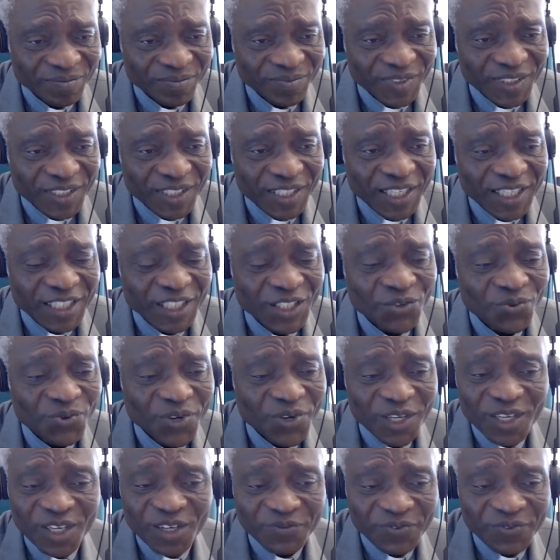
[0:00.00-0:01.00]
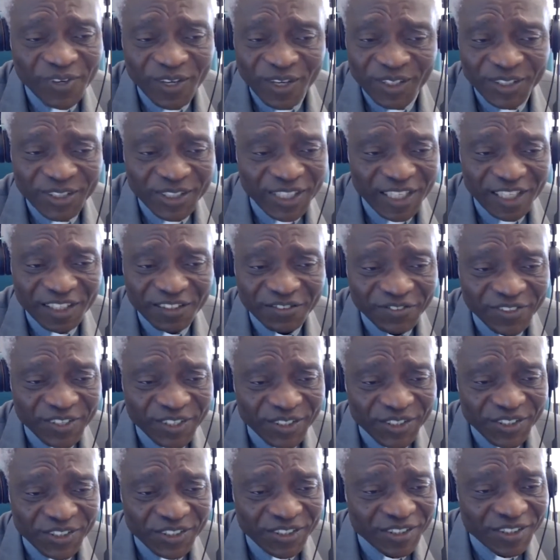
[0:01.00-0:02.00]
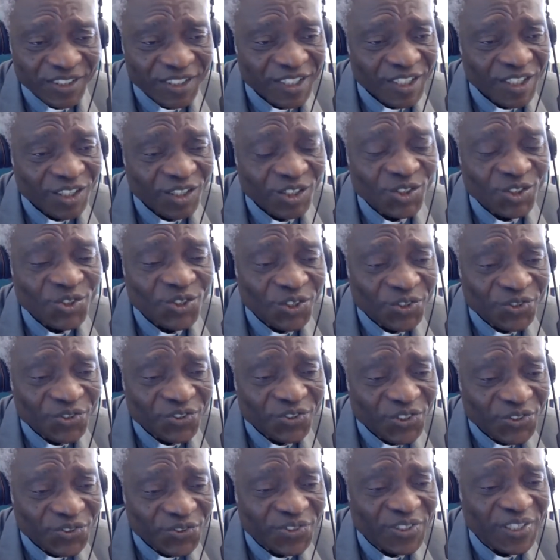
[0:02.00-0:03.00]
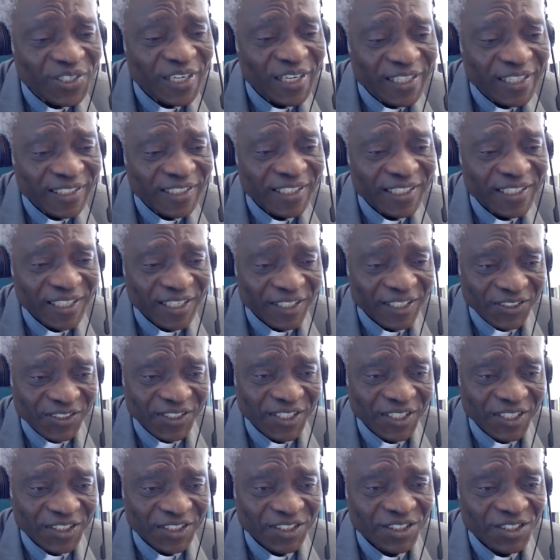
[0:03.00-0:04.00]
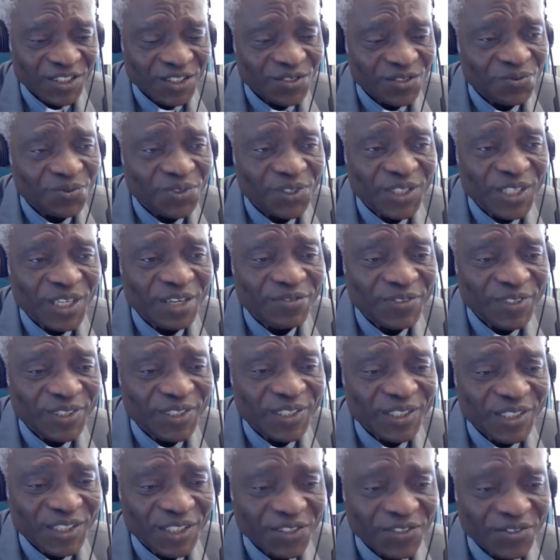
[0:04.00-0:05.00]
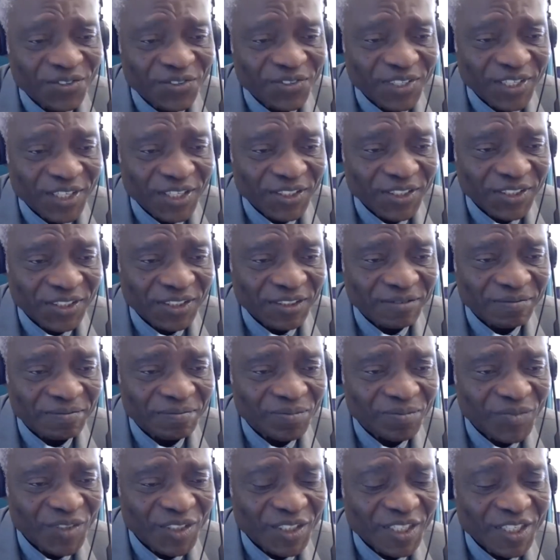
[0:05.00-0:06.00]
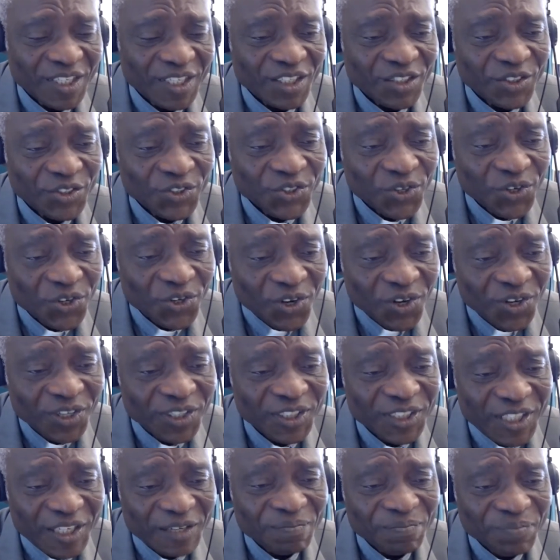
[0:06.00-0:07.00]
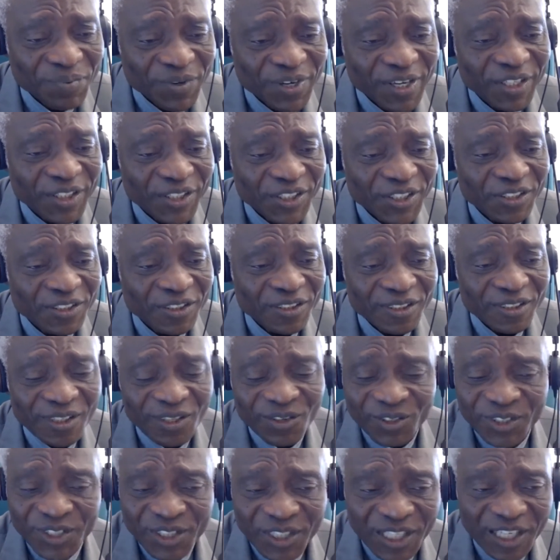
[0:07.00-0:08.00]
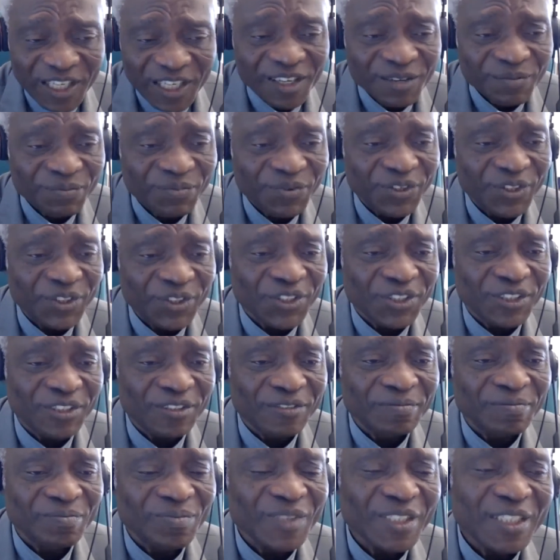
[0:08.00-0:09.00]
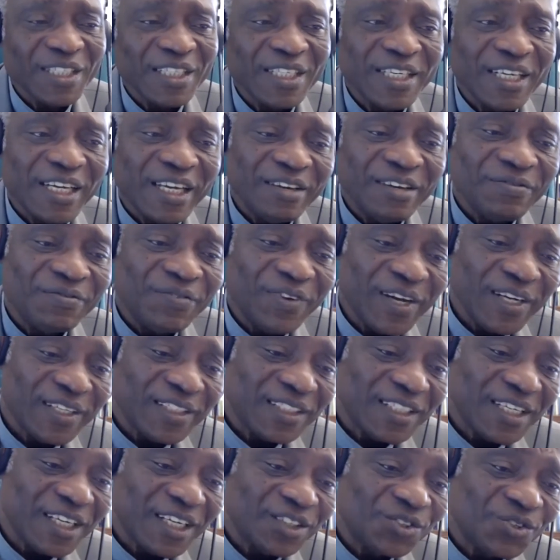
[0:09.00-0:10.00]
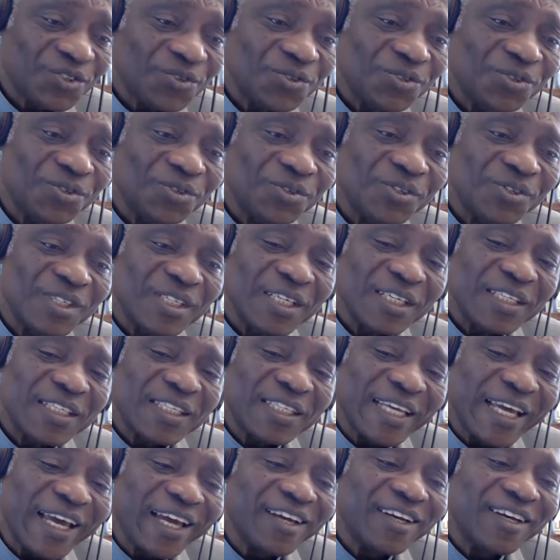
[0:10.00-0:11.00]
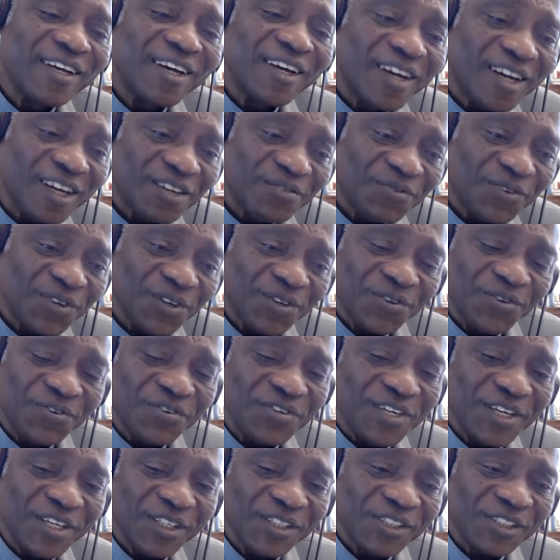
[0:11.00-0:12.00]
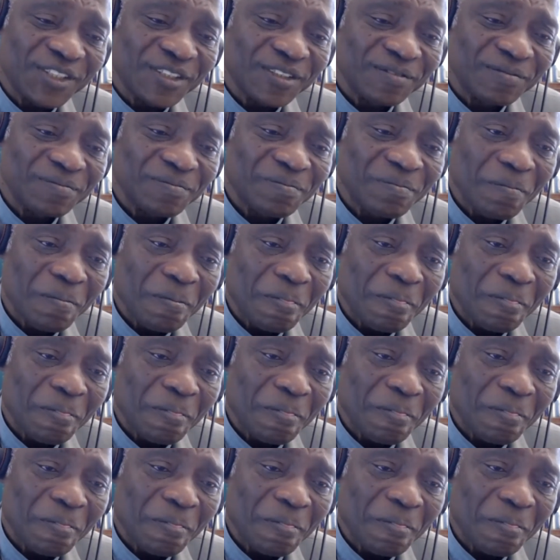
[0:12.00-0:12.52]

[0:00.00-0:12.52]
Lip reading: And the work of our salvation is also related as such with everything in creation. So contemplation or celebration invites us to thank God for creation.